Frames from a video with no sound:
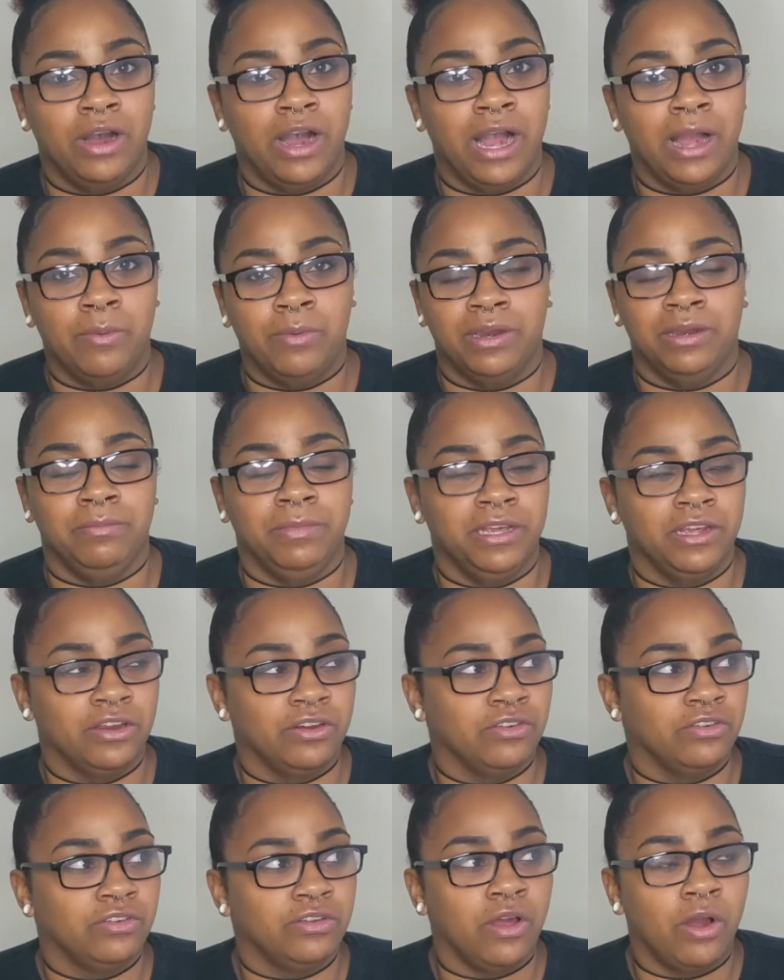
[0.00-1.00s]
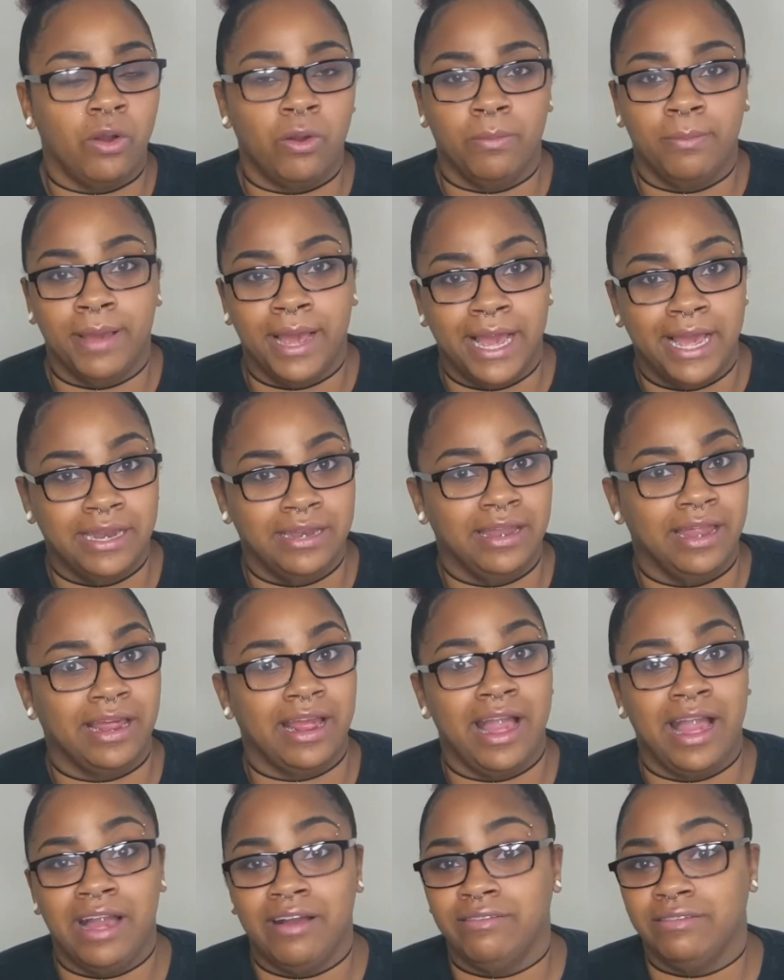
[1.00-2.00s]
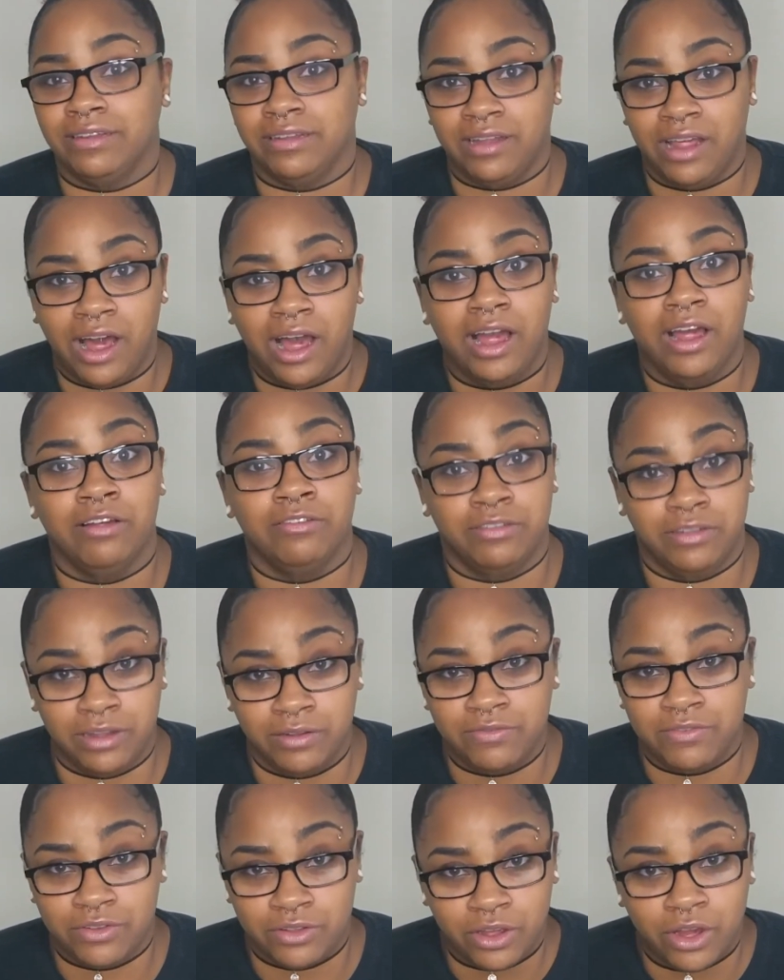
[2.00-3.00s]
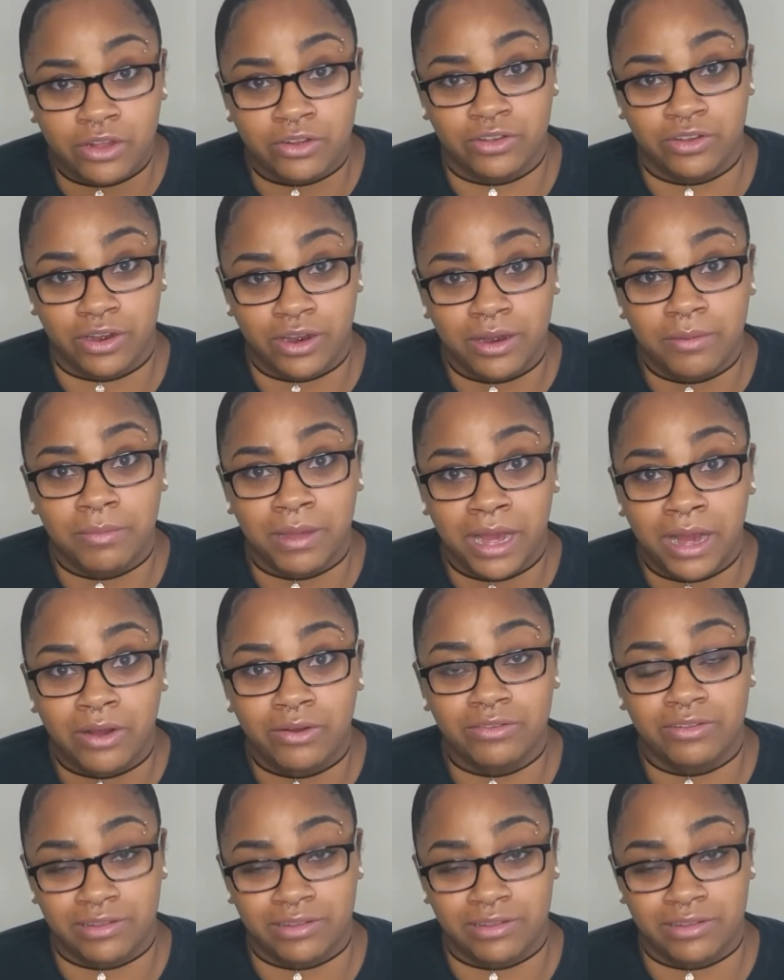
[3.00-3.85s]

I want to meet her so bad. Like, I have a lot of stuff to talk to her about.